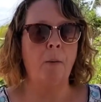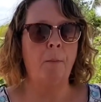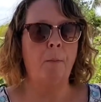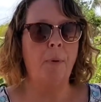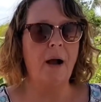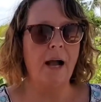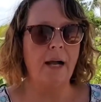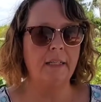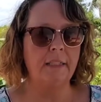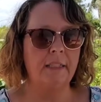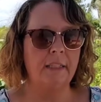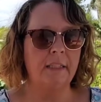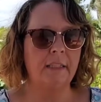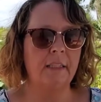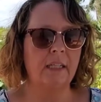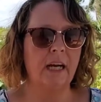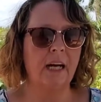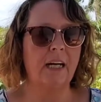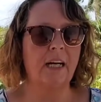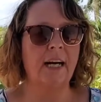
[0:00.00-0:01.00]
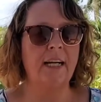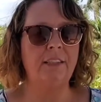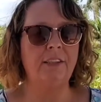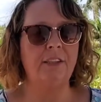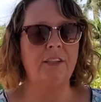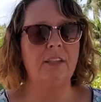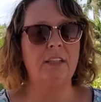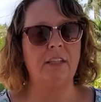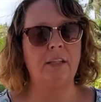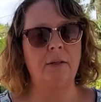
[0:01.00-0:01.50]
But I
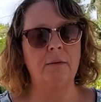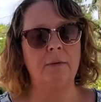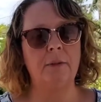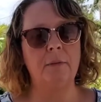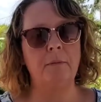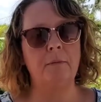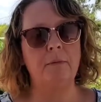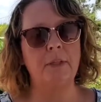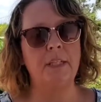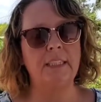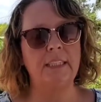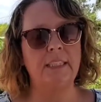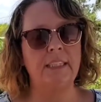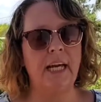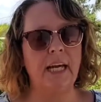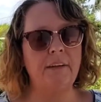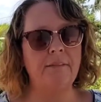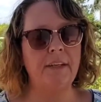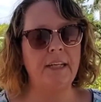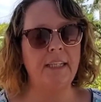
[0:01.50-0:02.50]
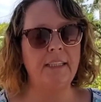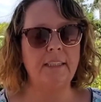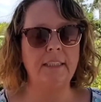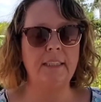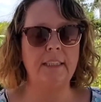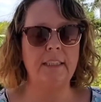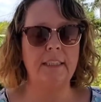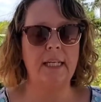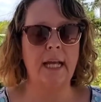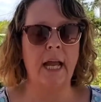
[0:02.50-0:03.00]
took the
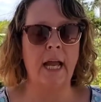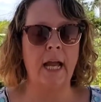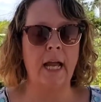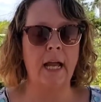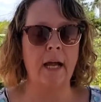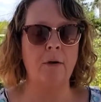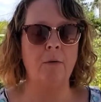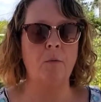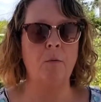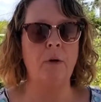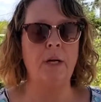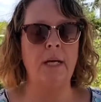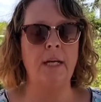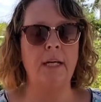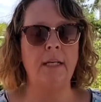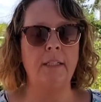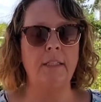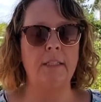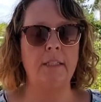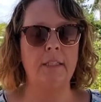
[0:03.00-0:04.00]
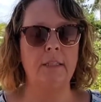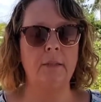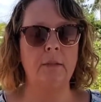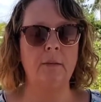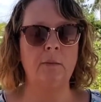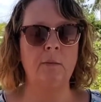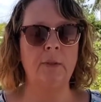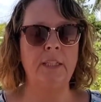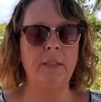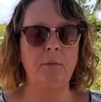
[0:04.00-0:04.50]
savings and we
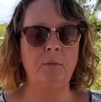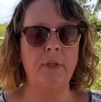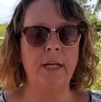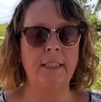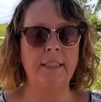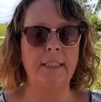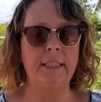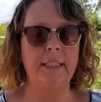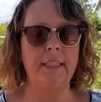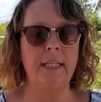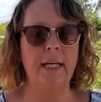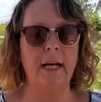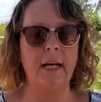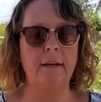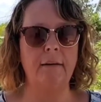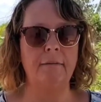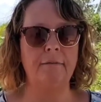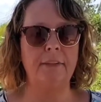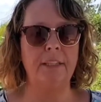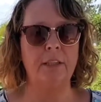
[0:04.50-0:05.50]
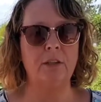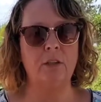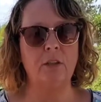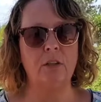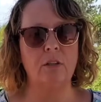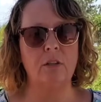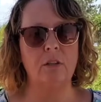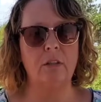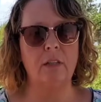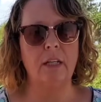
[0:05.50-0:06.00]
rented a
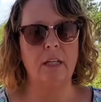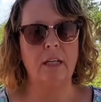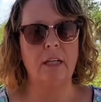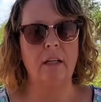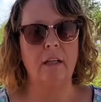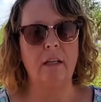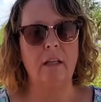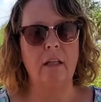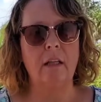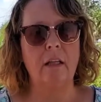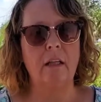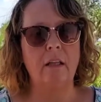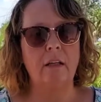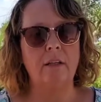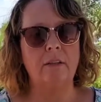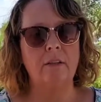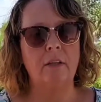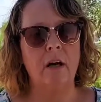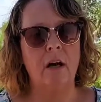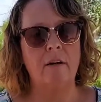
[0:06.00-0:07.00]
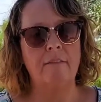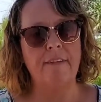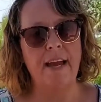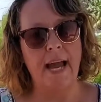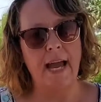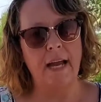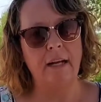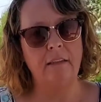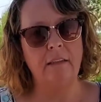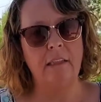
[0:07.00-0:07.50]
vehicle, a
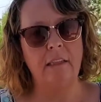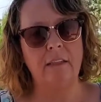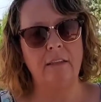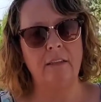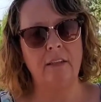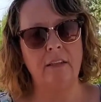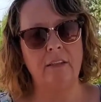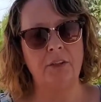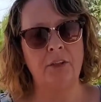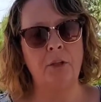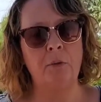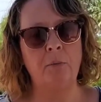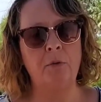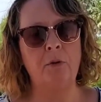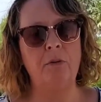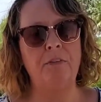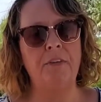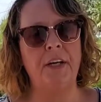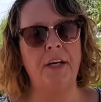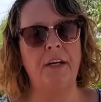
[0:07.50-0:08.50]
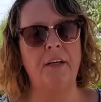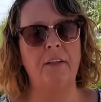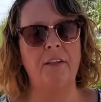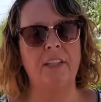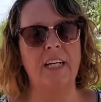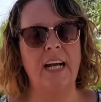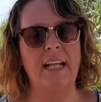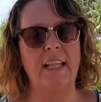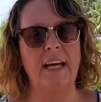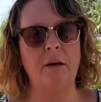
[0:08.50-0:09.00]
van, to move
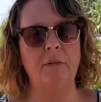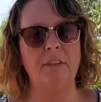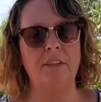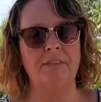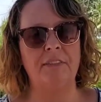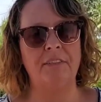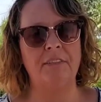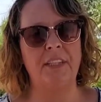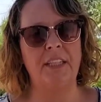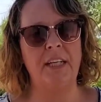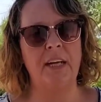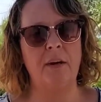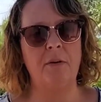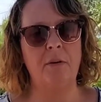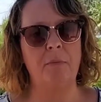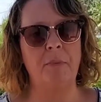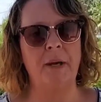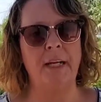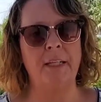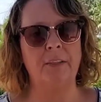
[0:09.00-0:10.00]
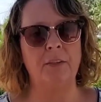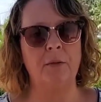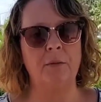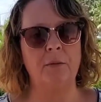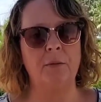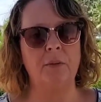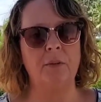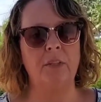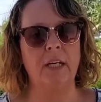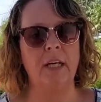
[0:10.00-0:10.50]
here, and that was 1,500
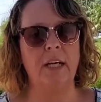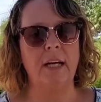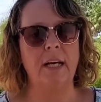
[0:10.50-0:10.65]
pesos.